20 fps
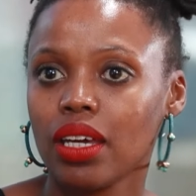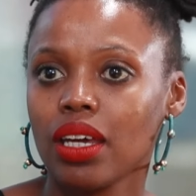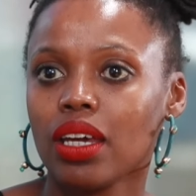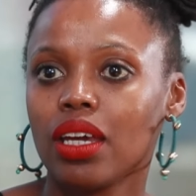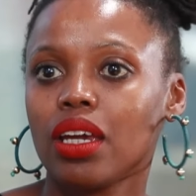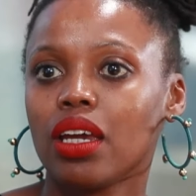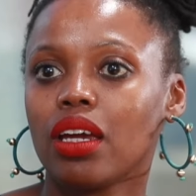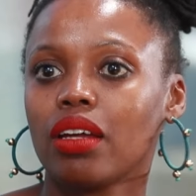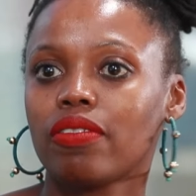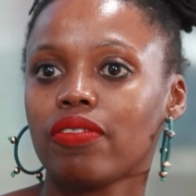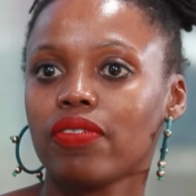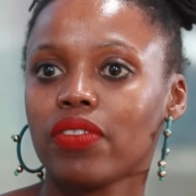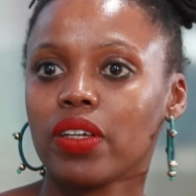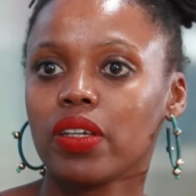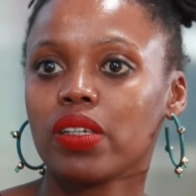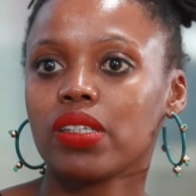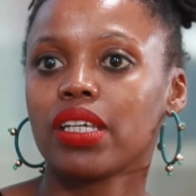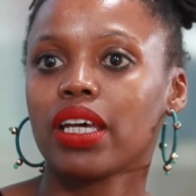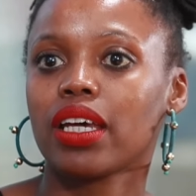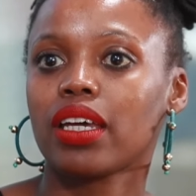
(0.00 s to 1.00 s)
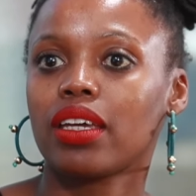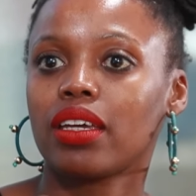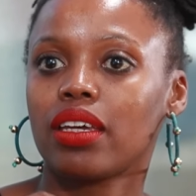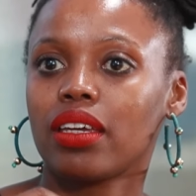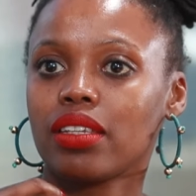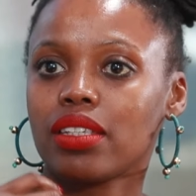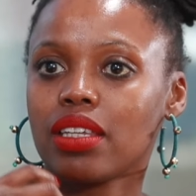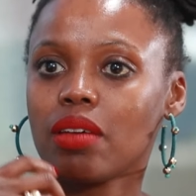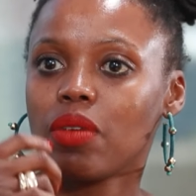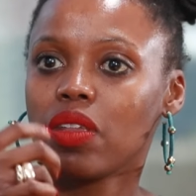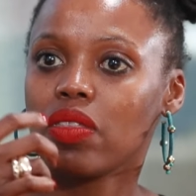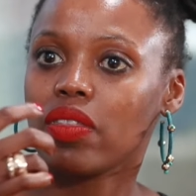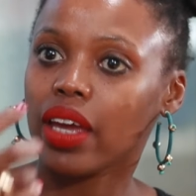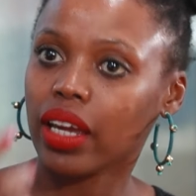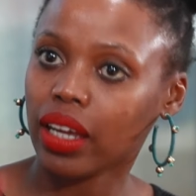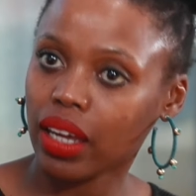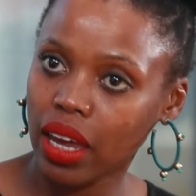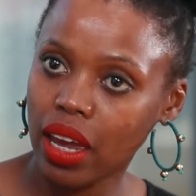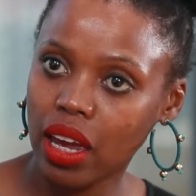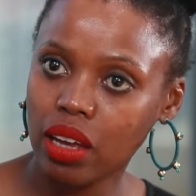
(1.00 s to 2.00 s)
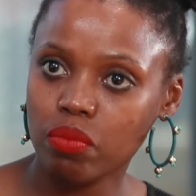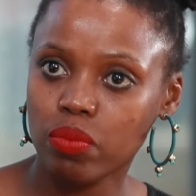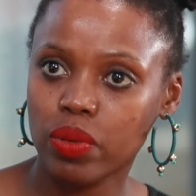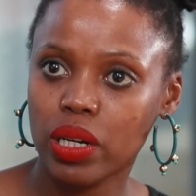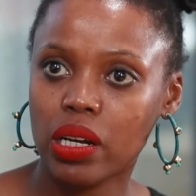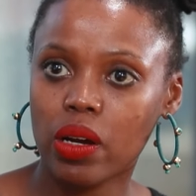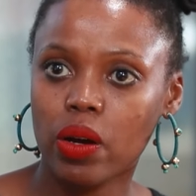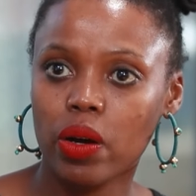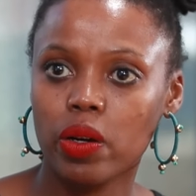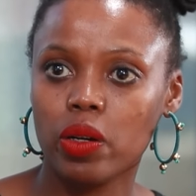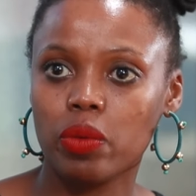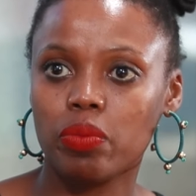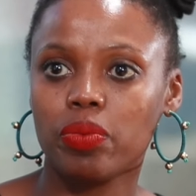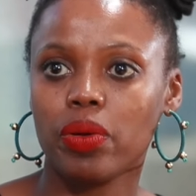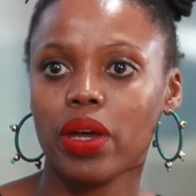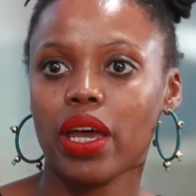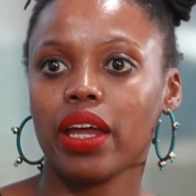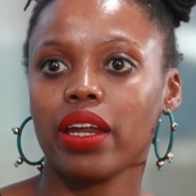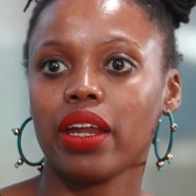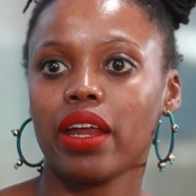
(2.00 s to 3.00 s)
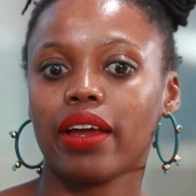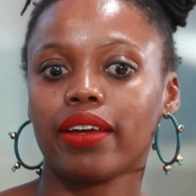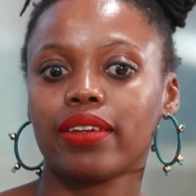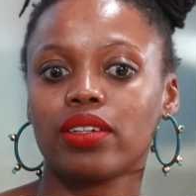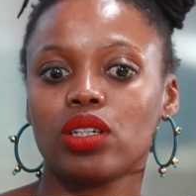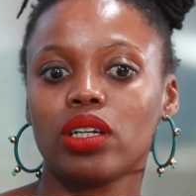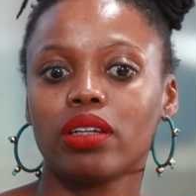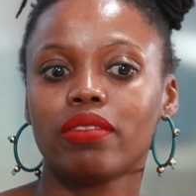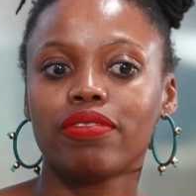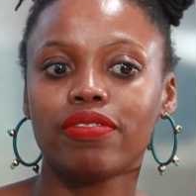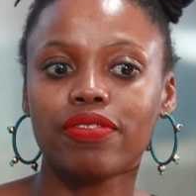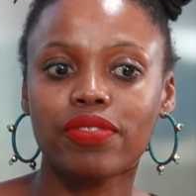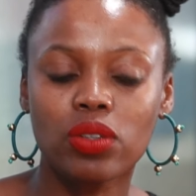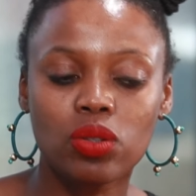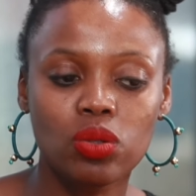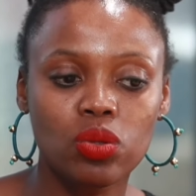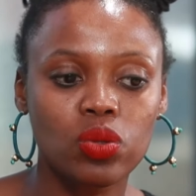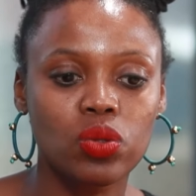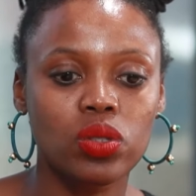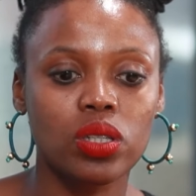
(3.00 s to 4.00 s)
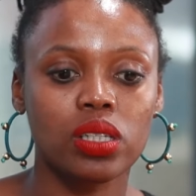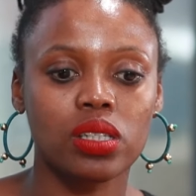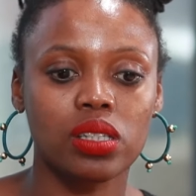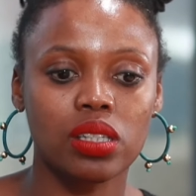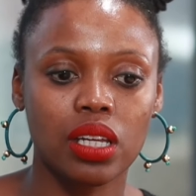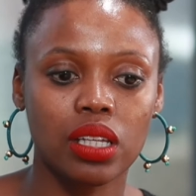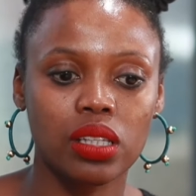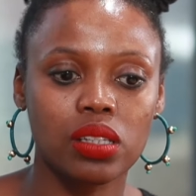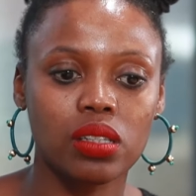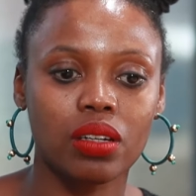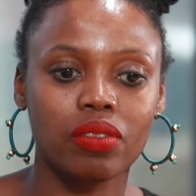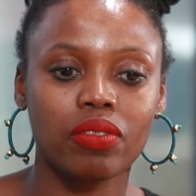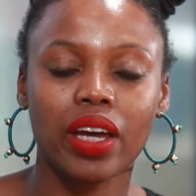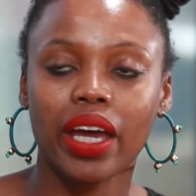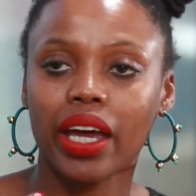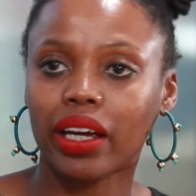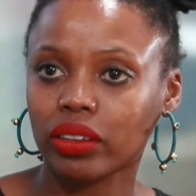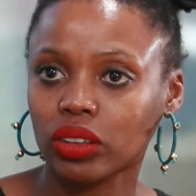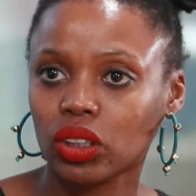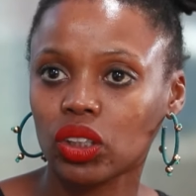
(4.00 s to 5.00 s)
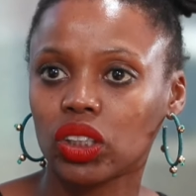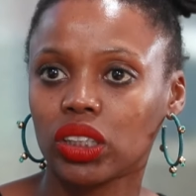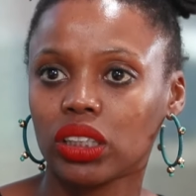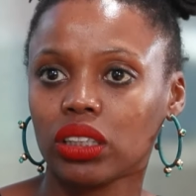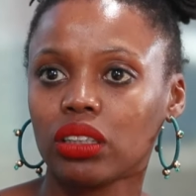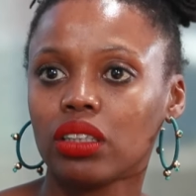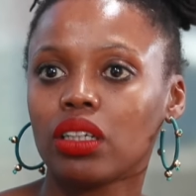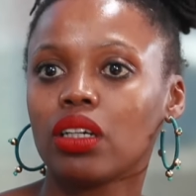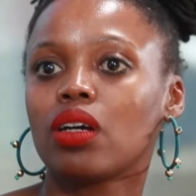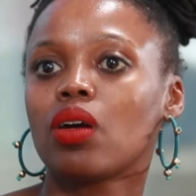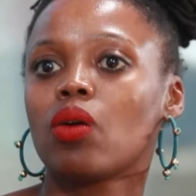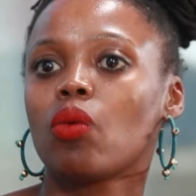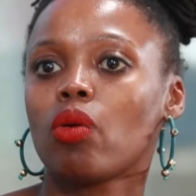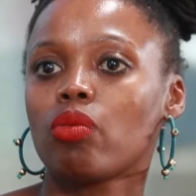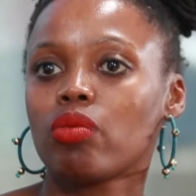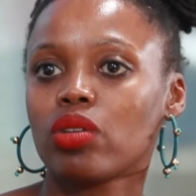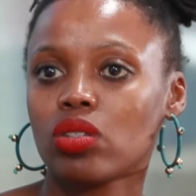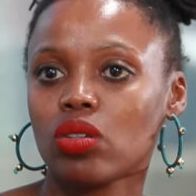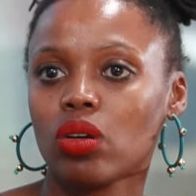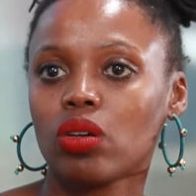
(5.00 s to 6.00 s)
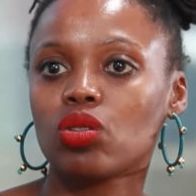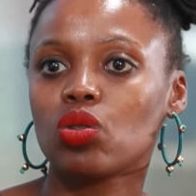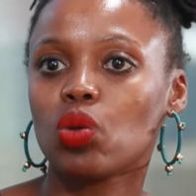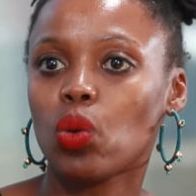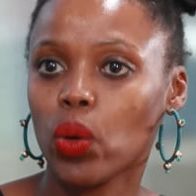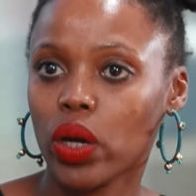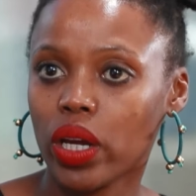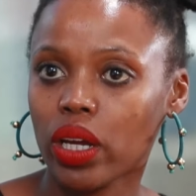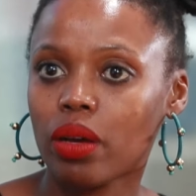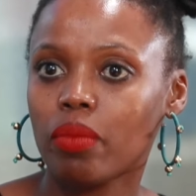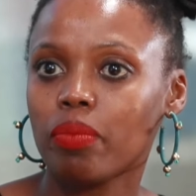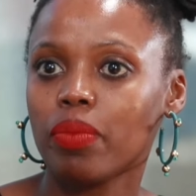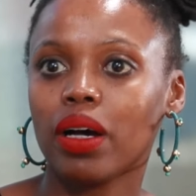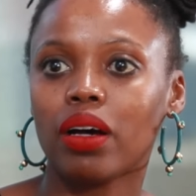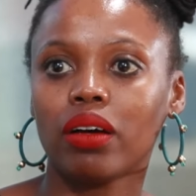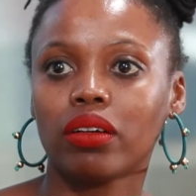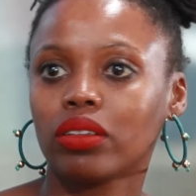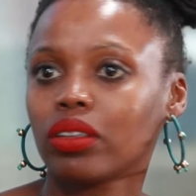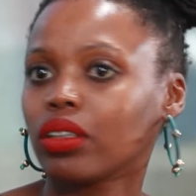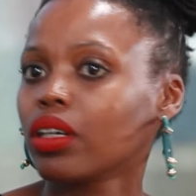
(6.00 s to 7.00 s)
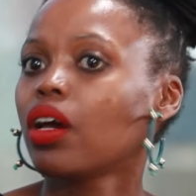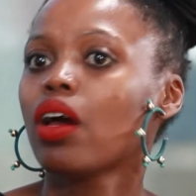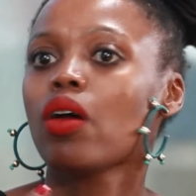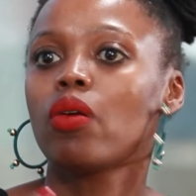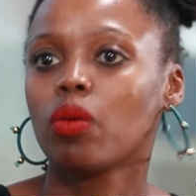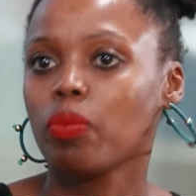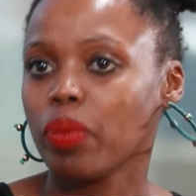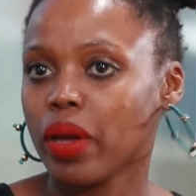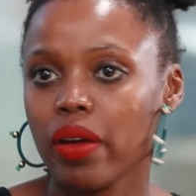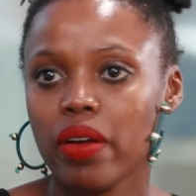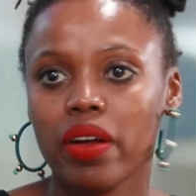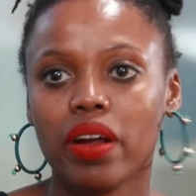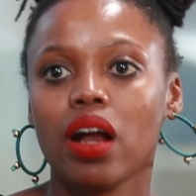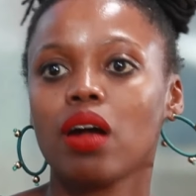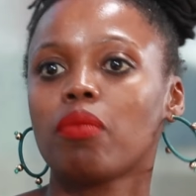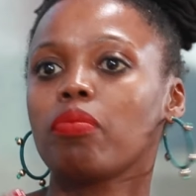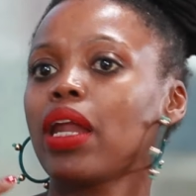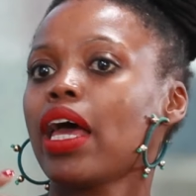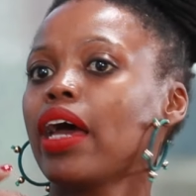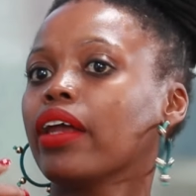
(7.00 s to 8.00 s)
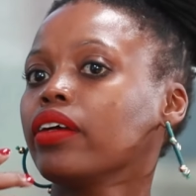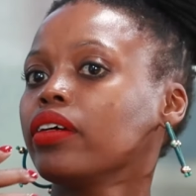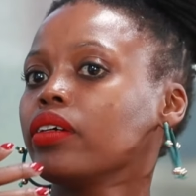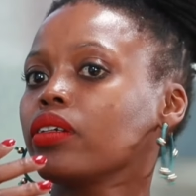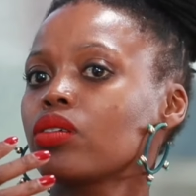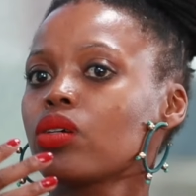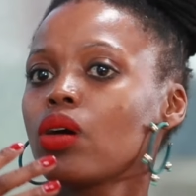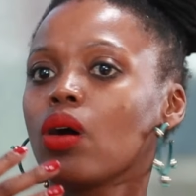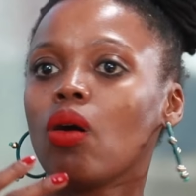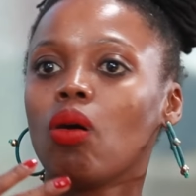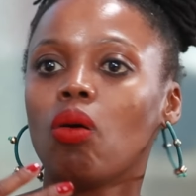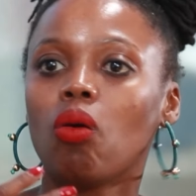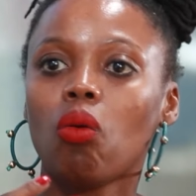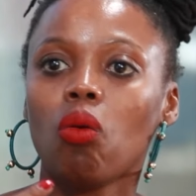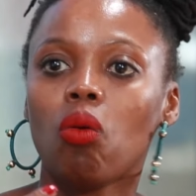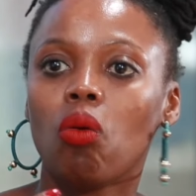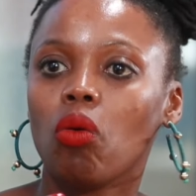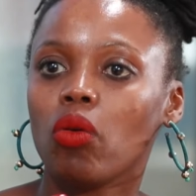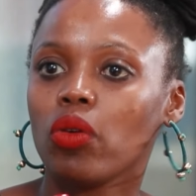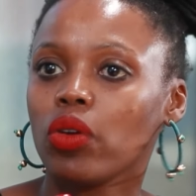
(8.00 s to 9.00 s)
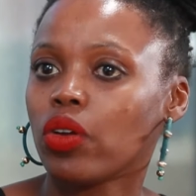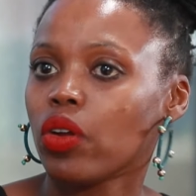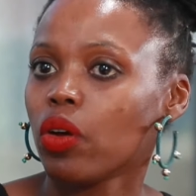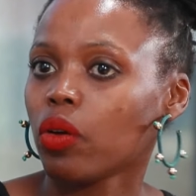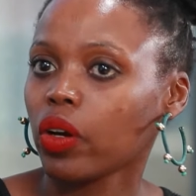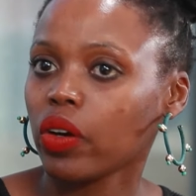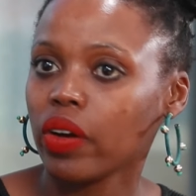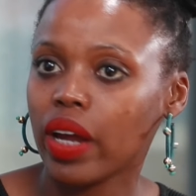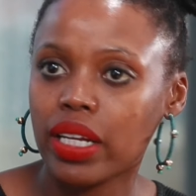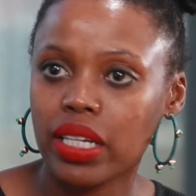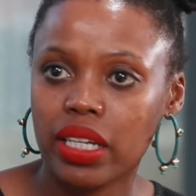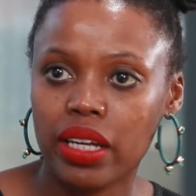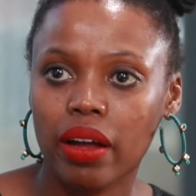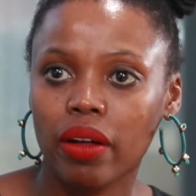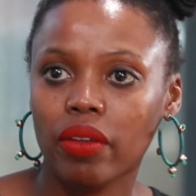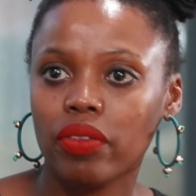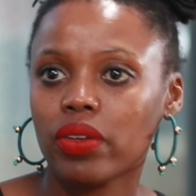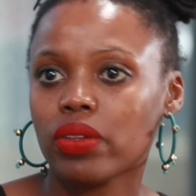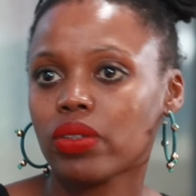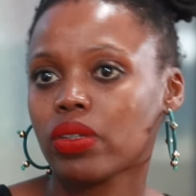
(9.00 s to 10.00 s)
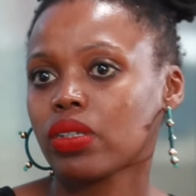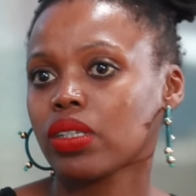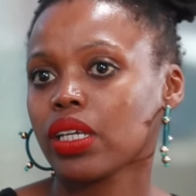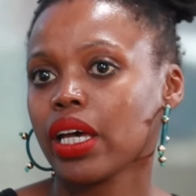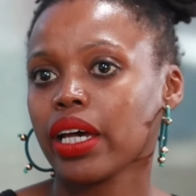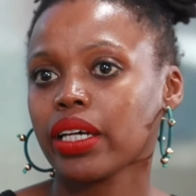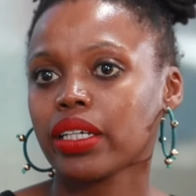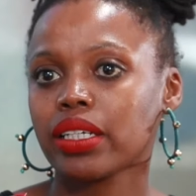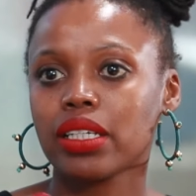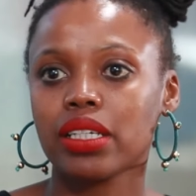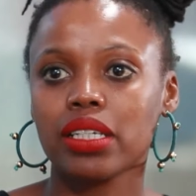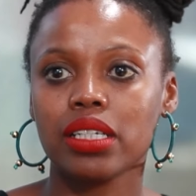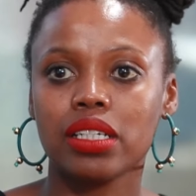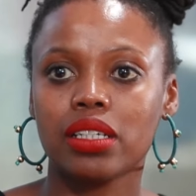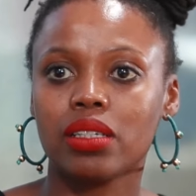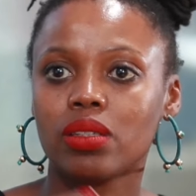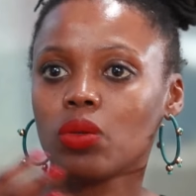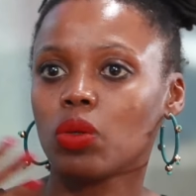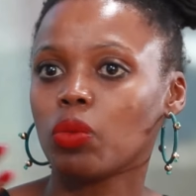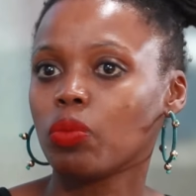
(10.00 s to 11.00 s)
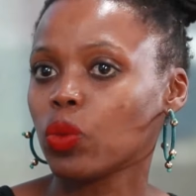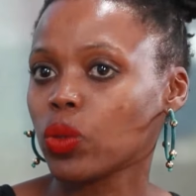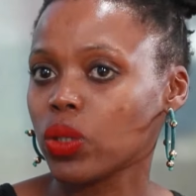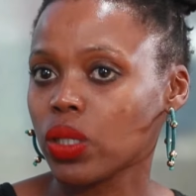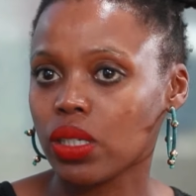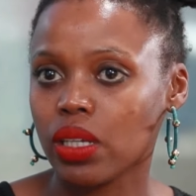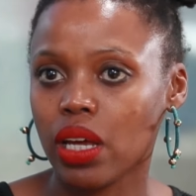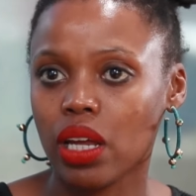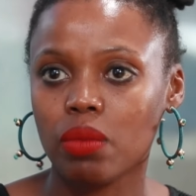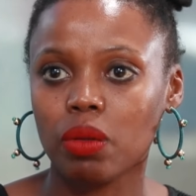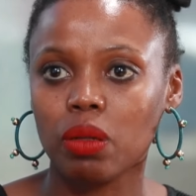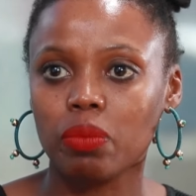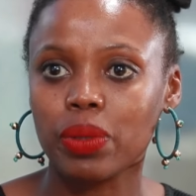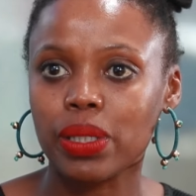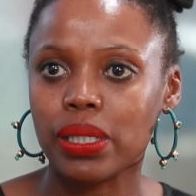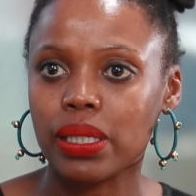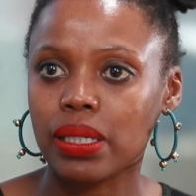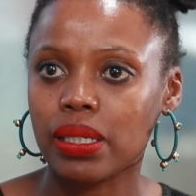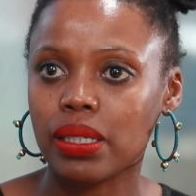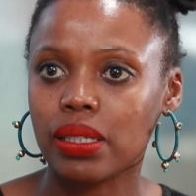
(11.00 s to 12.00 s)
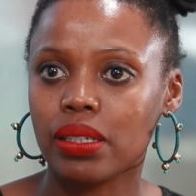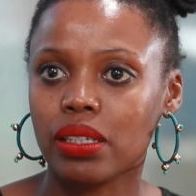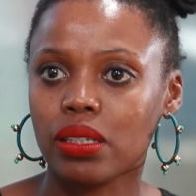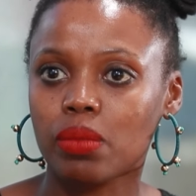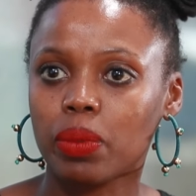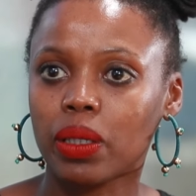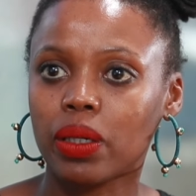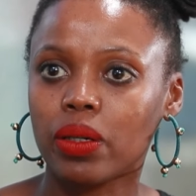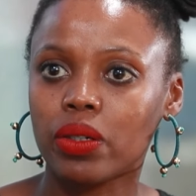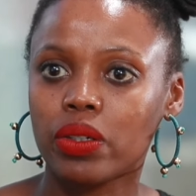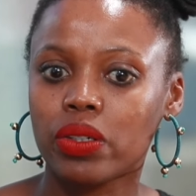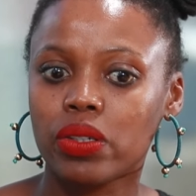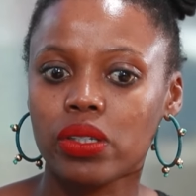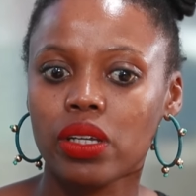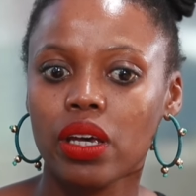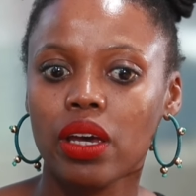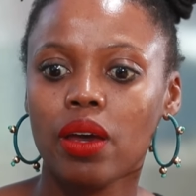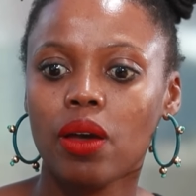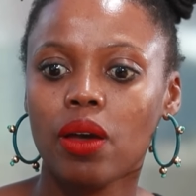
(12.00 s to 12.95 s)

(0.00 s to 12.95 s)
Mm. It feels like something that can bring hope and actually infuse a sense of action when we start talking about repairing our planet or, creating healthier societies or more sustainable businesses, because